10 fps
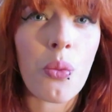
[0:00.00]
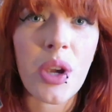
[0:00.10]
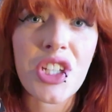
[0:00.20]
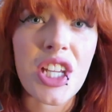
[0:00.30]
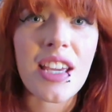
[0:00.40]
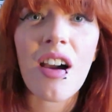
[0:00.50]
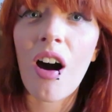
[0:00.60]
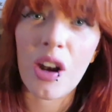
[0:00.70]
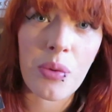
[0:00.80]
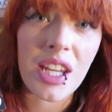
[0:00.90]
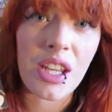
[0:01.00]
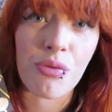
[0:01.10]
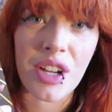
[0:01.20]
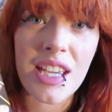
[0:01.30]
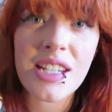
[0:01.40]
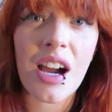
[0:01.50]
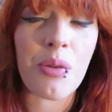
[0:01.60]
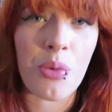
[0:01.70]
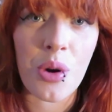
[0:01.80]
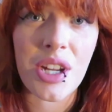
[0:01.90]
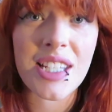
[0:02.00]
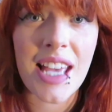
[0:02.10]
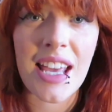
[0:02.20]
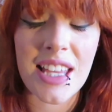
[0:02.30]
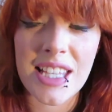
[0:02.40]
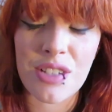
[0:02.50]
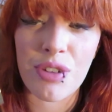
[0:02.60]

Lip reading: witchy, Halloween-y read, I would say this